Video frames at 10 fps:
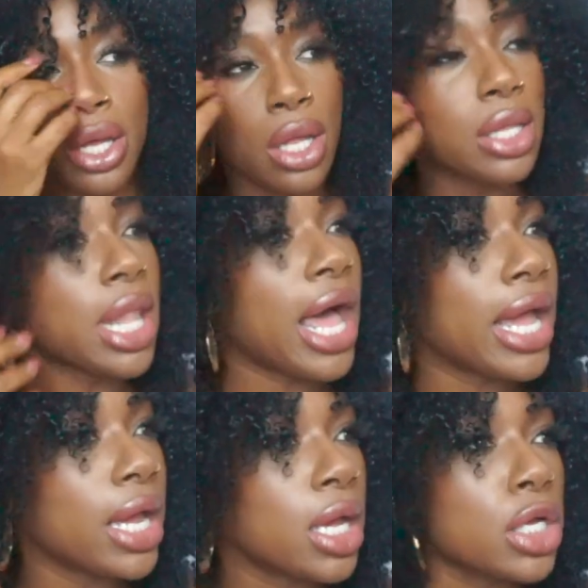
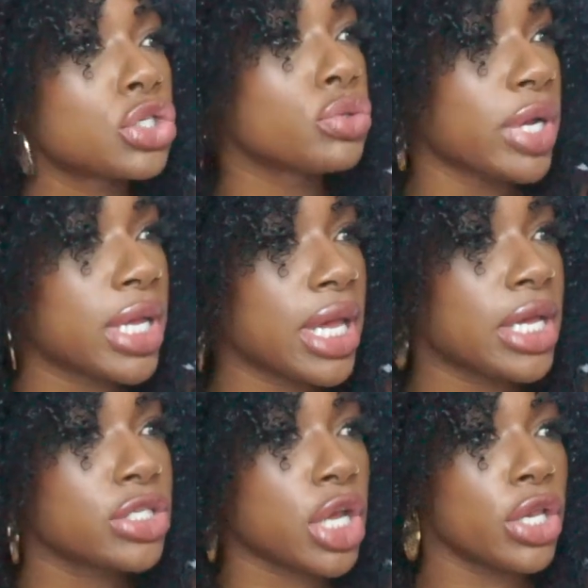like
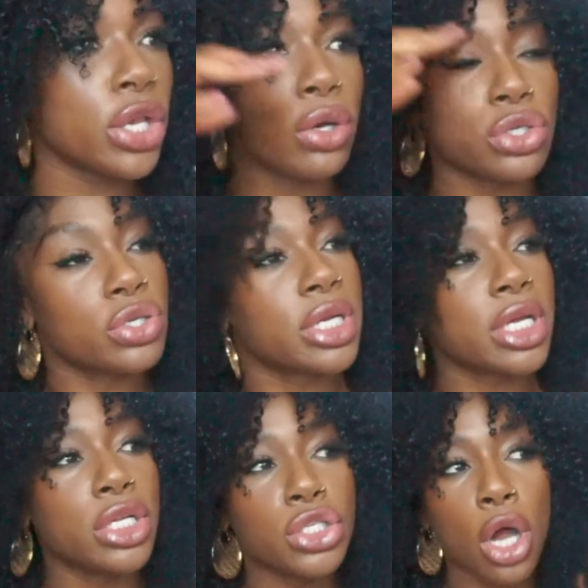shrinkage and no
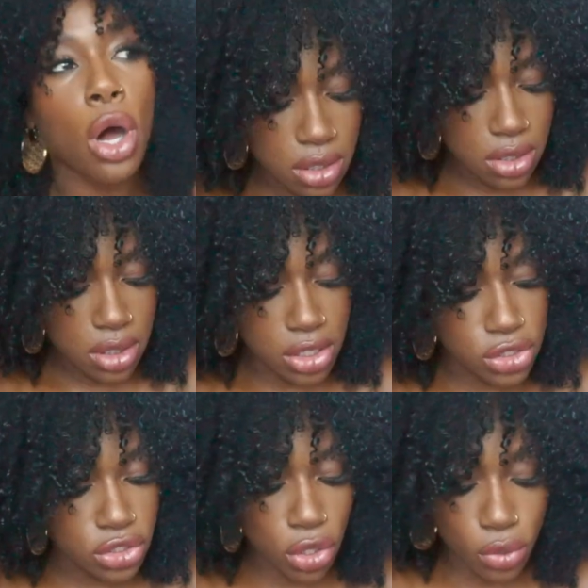shrinkage, y'all.
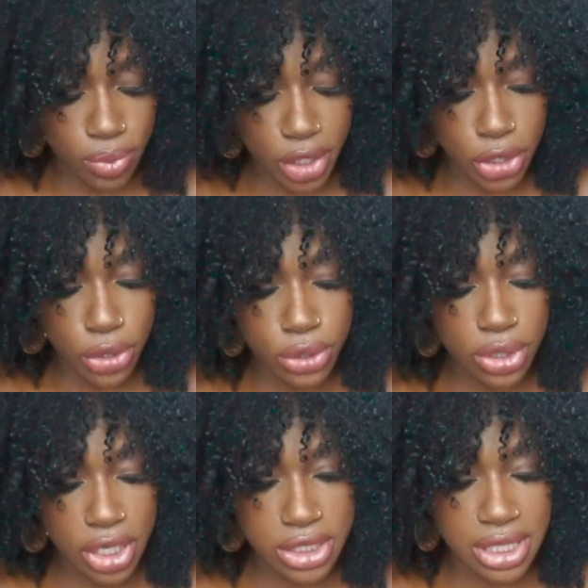It's so real.
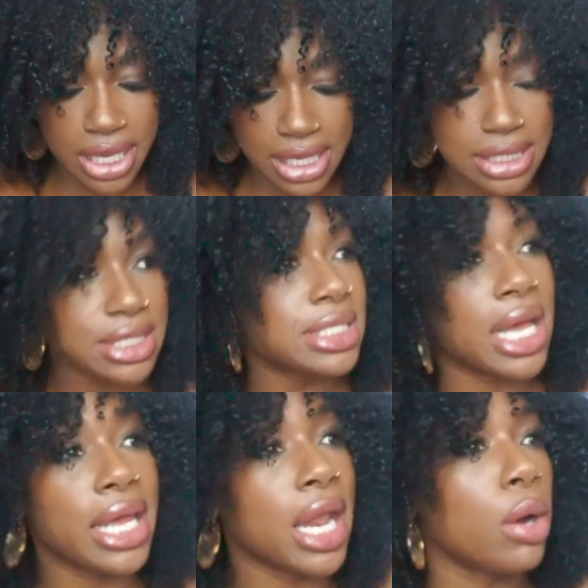It's like
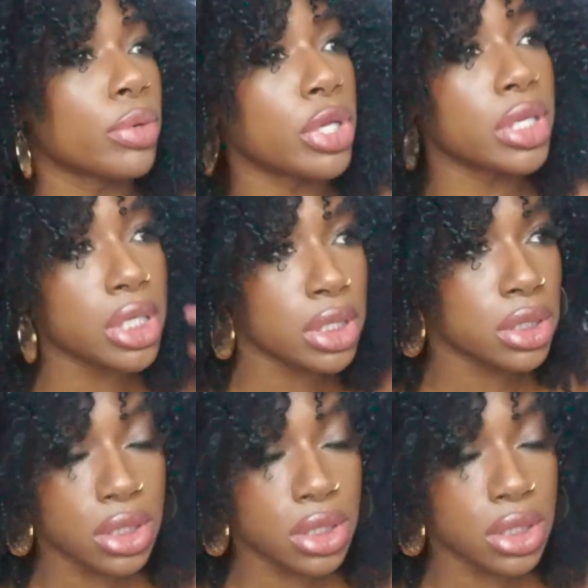insane how real it is.